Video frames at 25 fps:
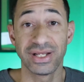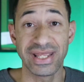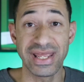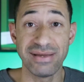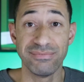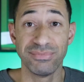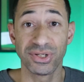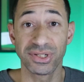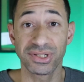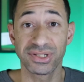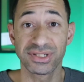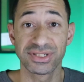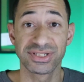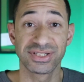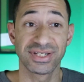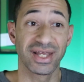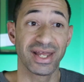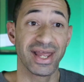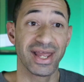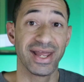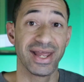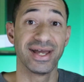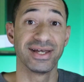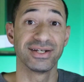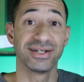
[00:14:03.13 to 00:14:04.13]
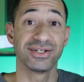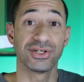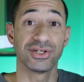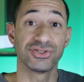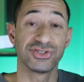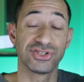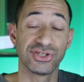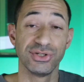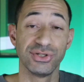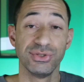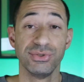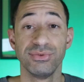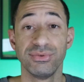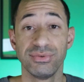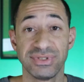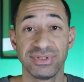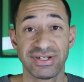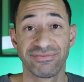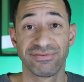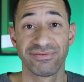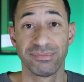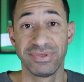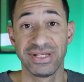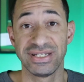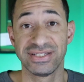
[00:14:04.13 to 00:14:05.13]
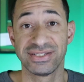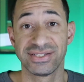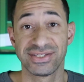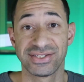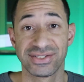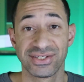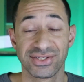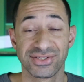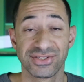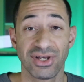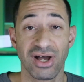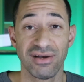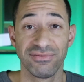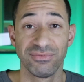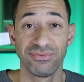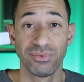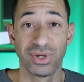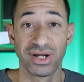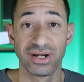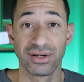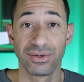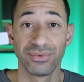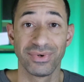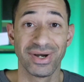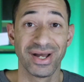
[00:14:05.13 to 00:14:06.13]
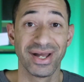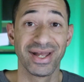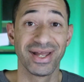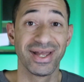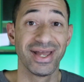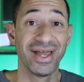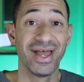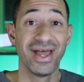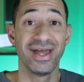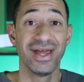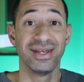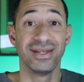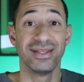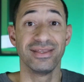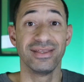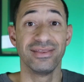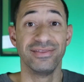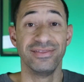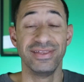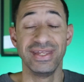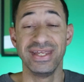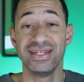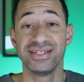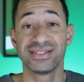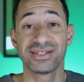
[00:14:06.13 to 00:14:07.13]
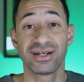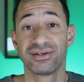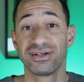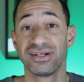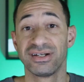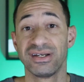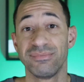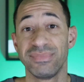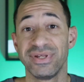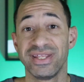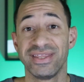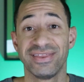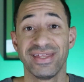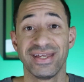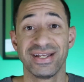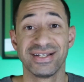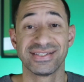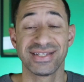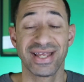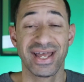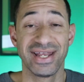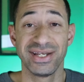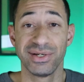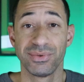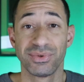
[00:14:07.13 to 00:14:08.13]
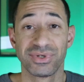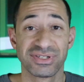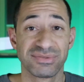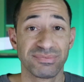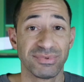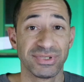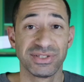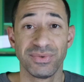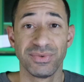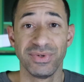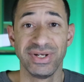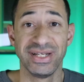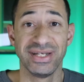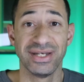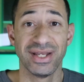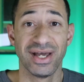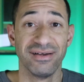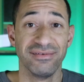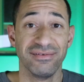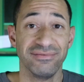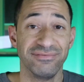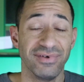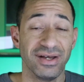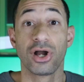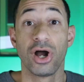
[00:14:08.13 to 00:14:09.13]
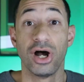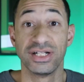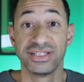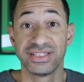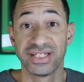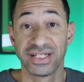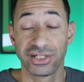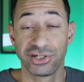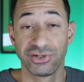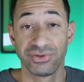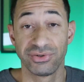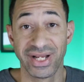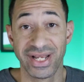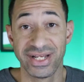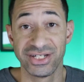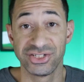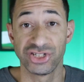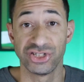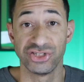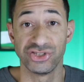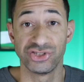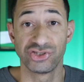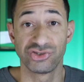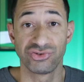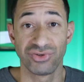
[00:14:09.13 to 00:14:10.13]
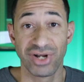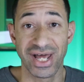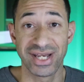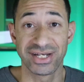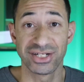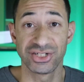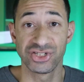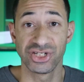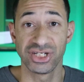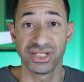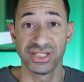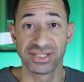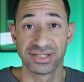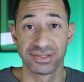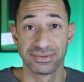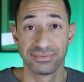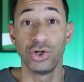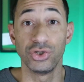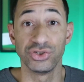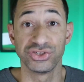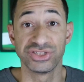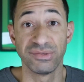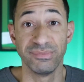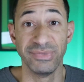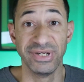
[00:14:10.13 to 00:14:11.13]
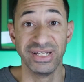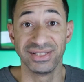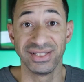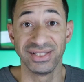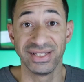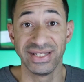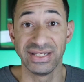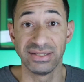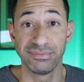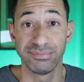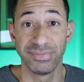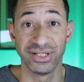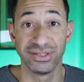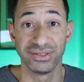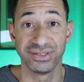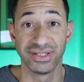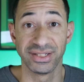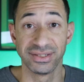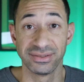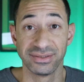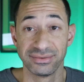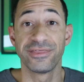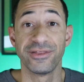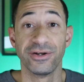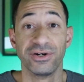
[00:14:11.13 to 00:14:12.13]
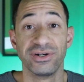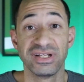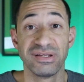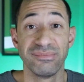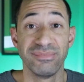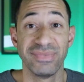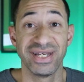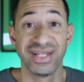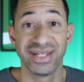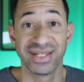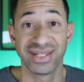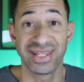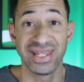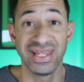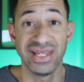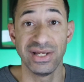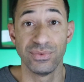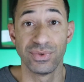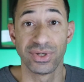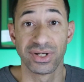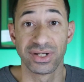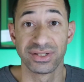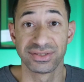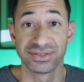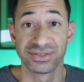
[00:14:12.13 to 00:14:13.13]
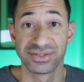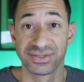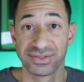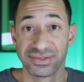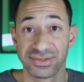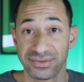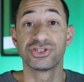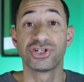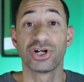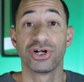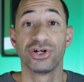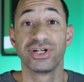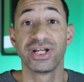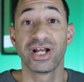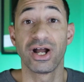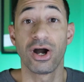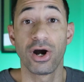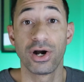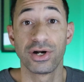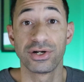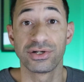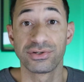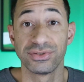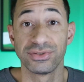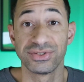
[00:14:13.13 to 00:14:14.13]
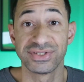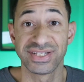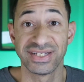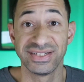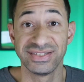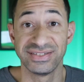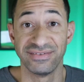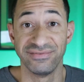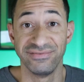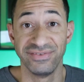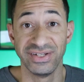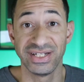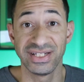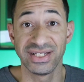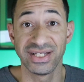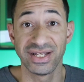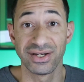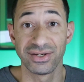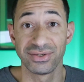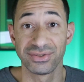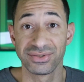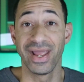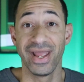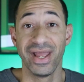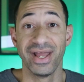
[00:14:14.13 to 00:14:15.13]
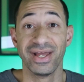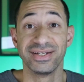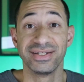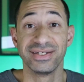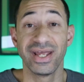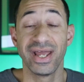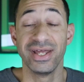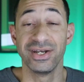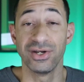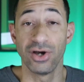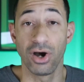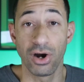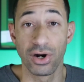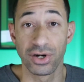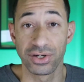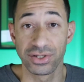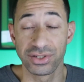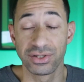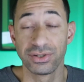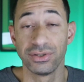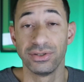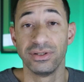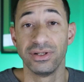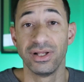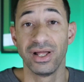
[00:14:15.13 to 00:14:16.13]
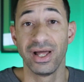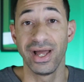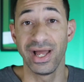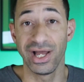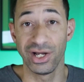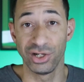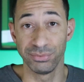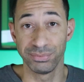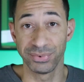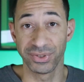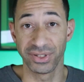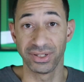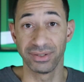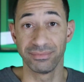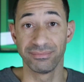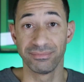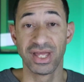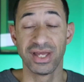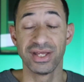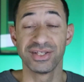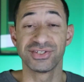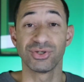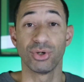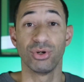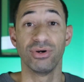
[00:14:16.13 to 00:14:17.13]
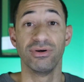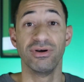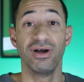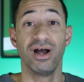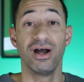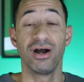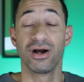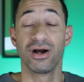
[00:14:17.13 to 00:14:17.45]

ebooks and 2 different pieces of software away. These are going to be things anywhere between content creation strategies, ultimate link building, 30-minute keywords, turning articles into video, and an article helper. So